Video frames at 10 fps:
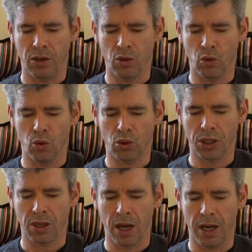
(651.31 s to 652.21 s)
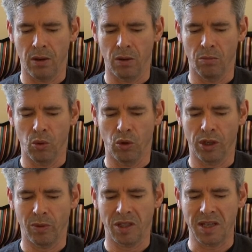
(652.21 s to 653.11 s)
nor did I on the
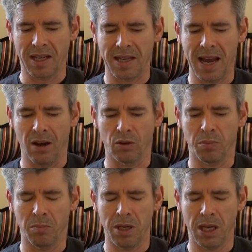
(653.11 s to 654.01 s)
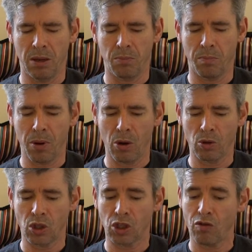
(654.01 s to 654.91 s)
morning we set out, but merely
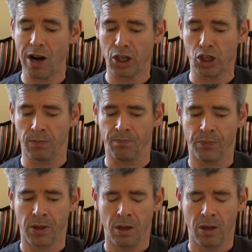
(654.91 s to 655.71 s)
proposed a direction.